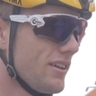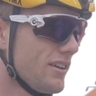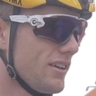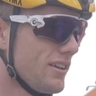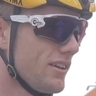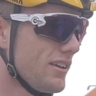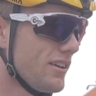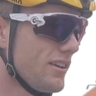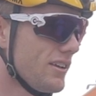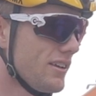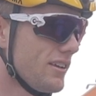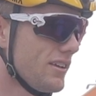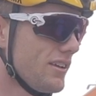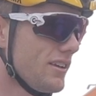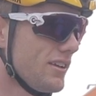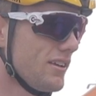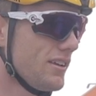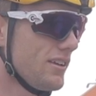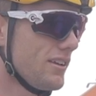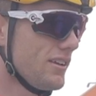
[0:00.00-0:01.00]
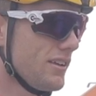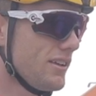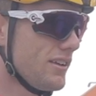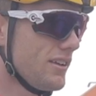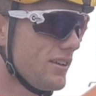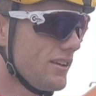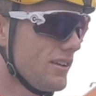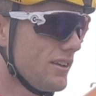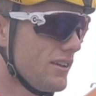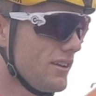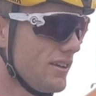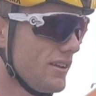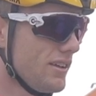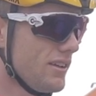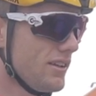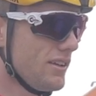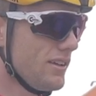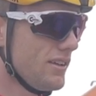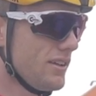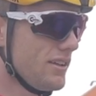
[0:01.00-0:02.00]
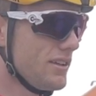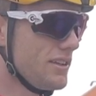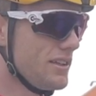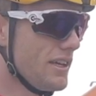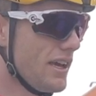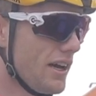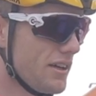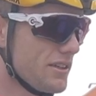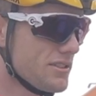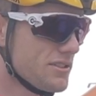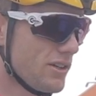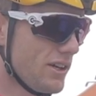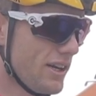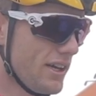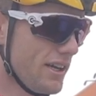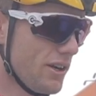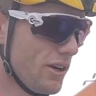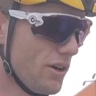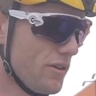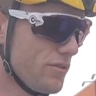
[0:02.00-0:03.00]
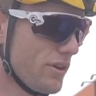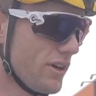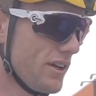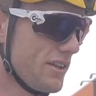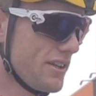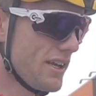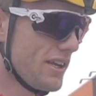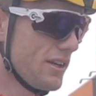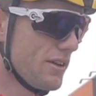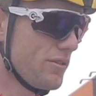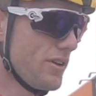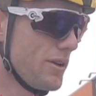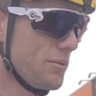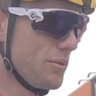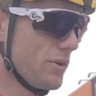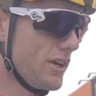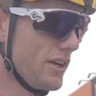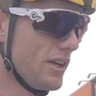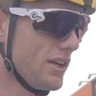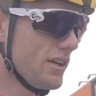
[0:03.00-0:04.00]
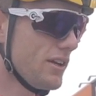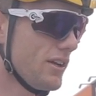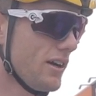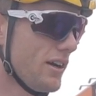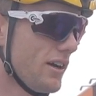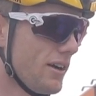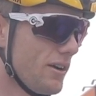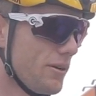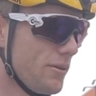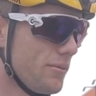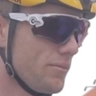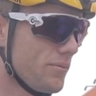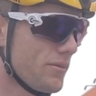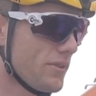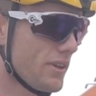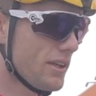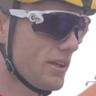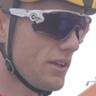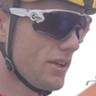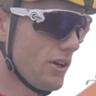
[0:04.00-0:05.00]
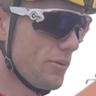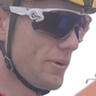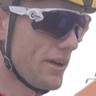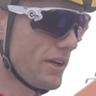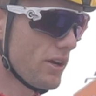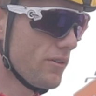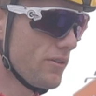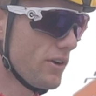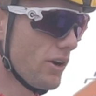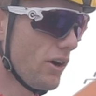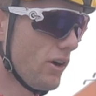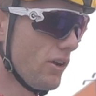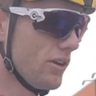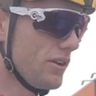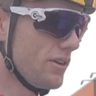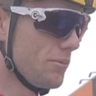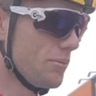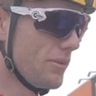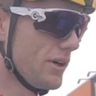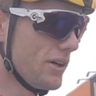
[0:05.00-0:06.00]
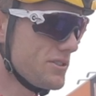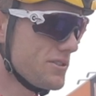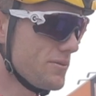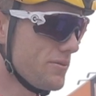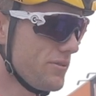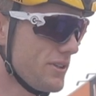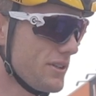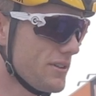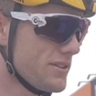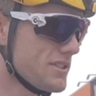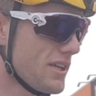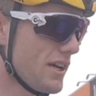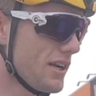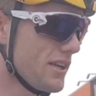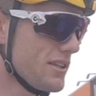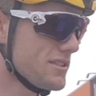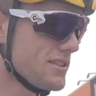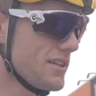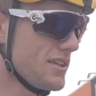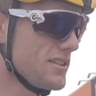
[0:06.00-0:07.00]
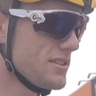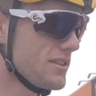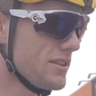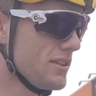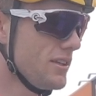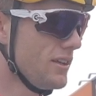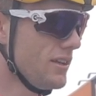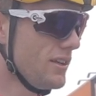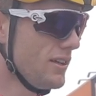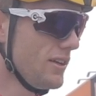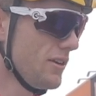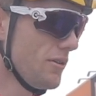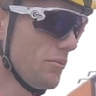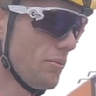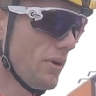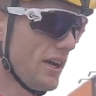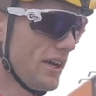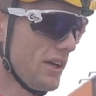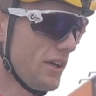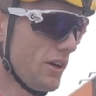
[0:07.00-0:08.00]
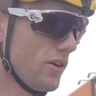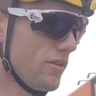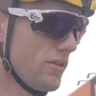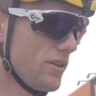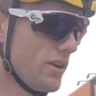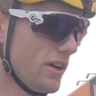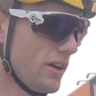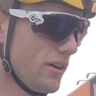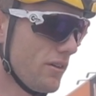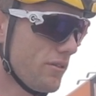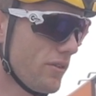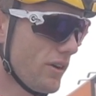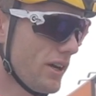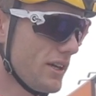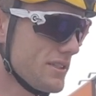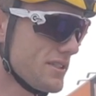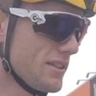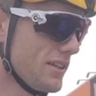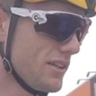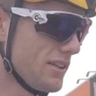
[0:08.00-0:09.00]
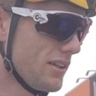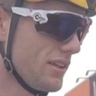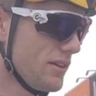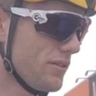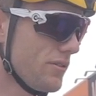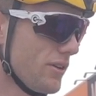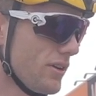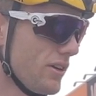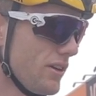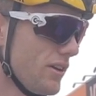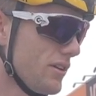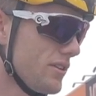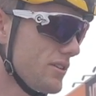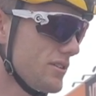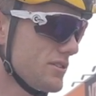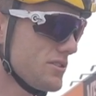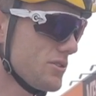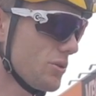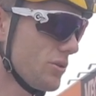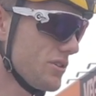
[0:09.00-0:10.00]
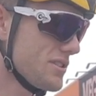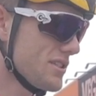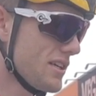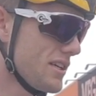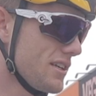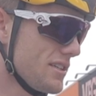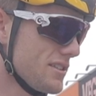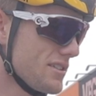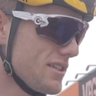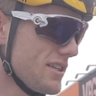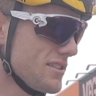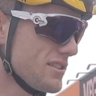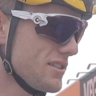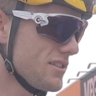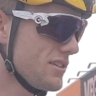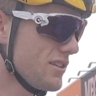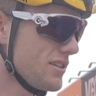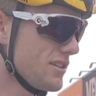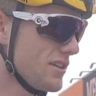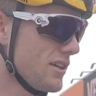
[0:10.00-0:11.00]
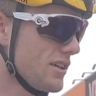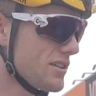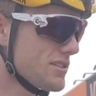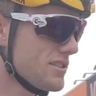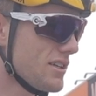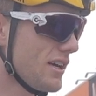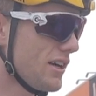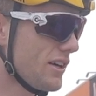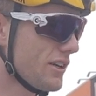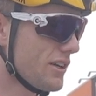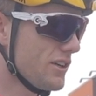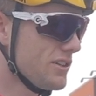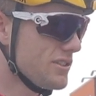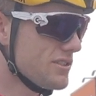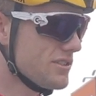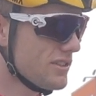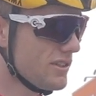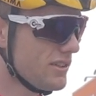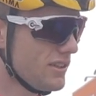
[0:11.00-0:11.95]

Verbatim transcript: And you'll be going over to race in Europe, right? Yeah. So I head over at the end of February. Um, go back over to Holland and Belgium for the start of the season. Might head over to France and Italy for towards the end of the season, and yeah, see how it goes.